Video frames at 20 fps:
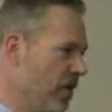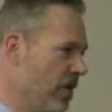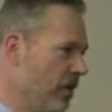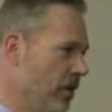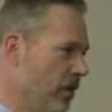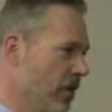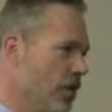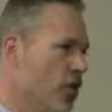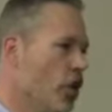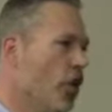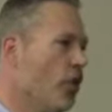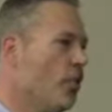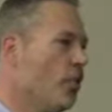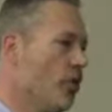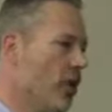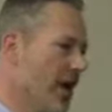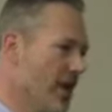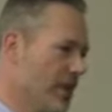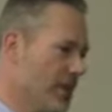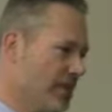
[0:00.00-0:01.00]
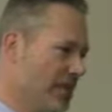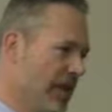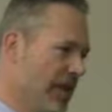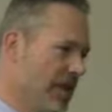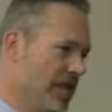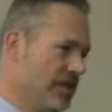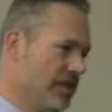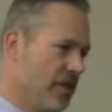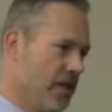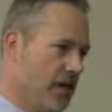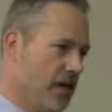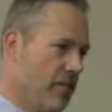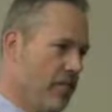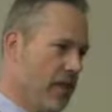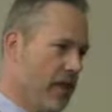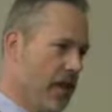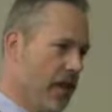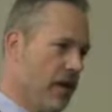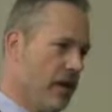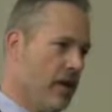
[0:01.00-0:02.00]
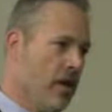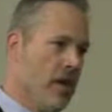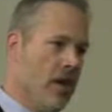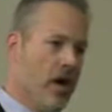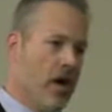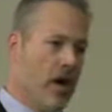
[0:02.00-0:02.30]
our No More Hepatitis campaign,